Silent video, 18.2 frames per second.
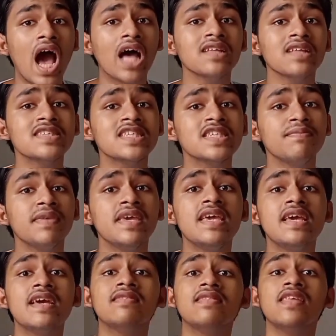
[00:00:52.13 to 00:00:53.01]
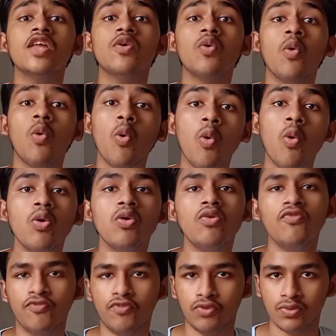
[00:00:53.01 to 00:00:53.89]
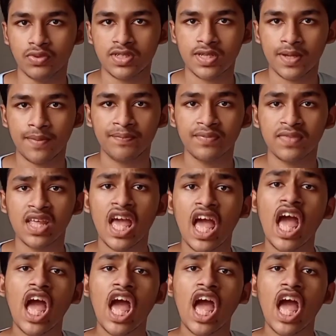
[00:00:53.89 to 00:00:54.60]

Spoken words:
plants make their own food.